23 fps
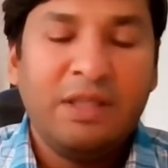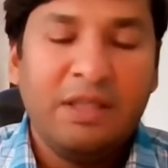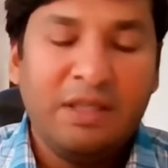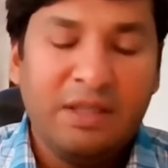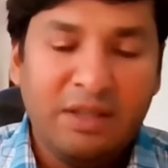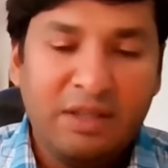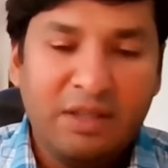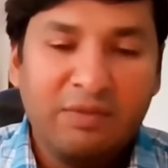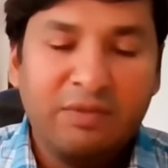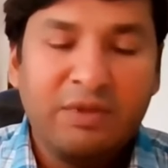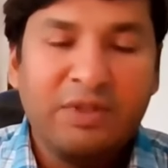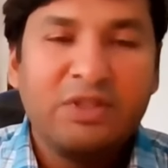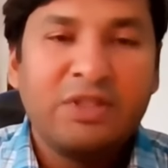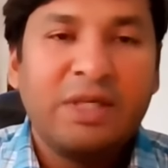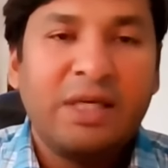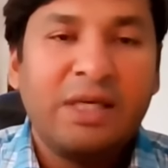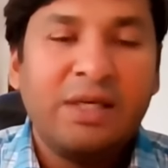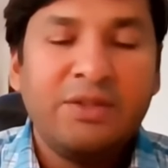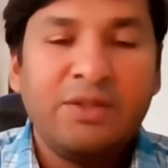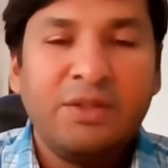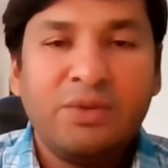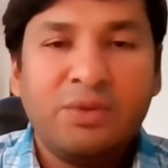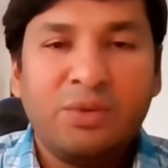in any given
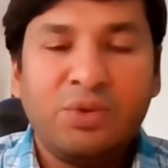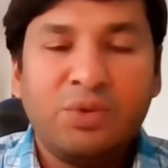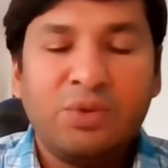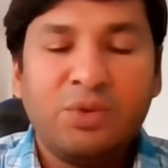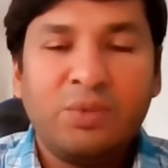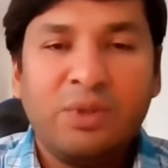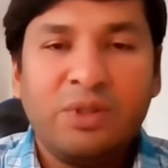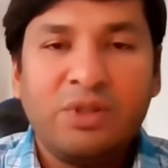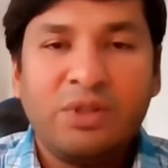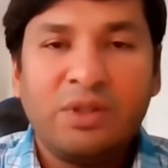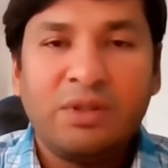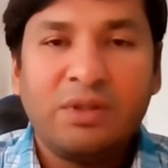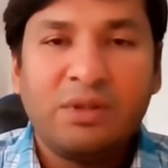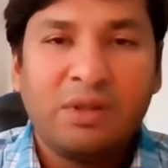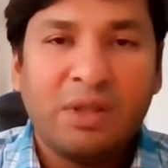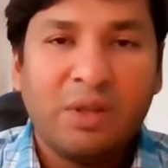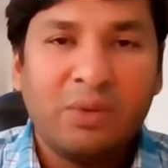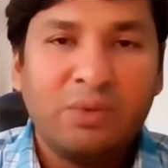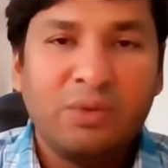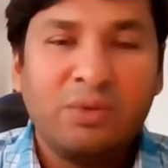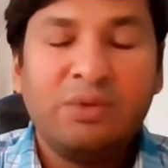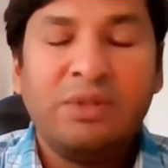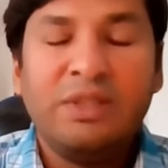challenging situation,
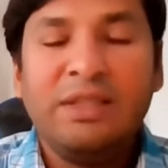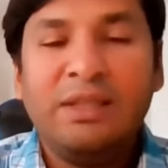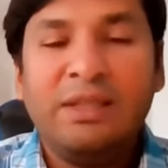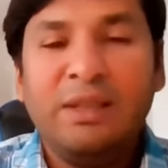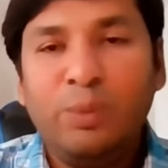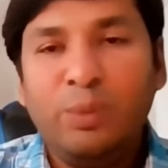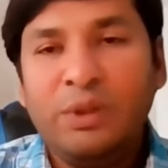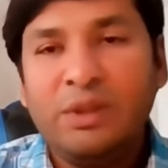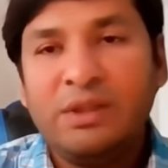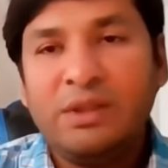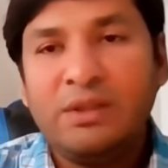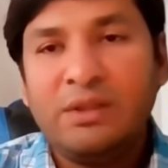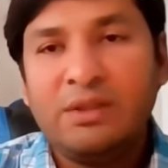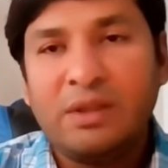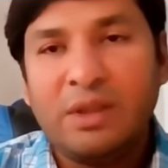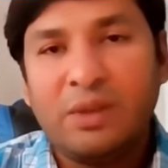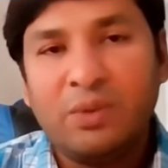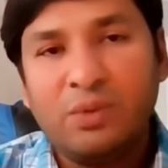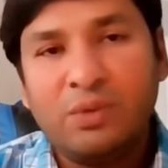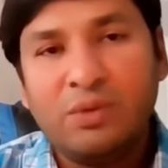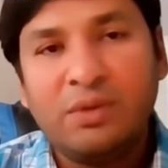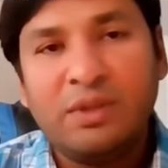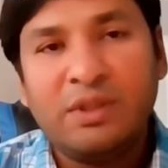how to deal with it,
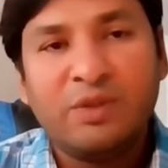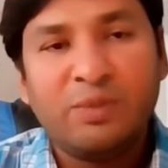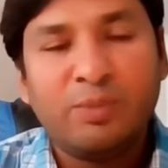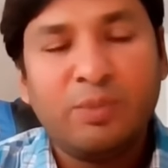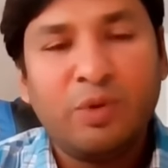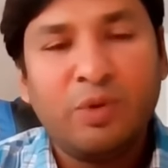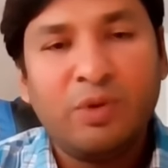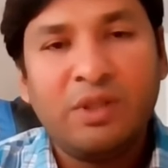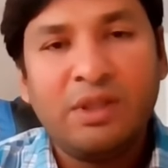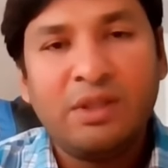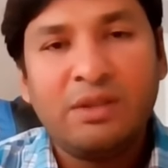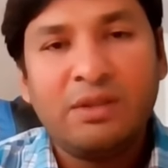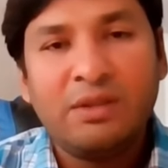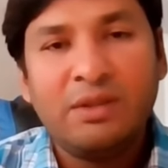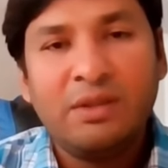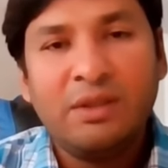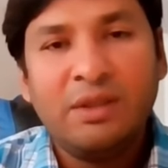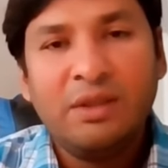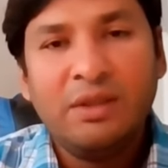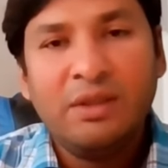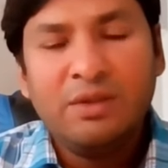how to respond it.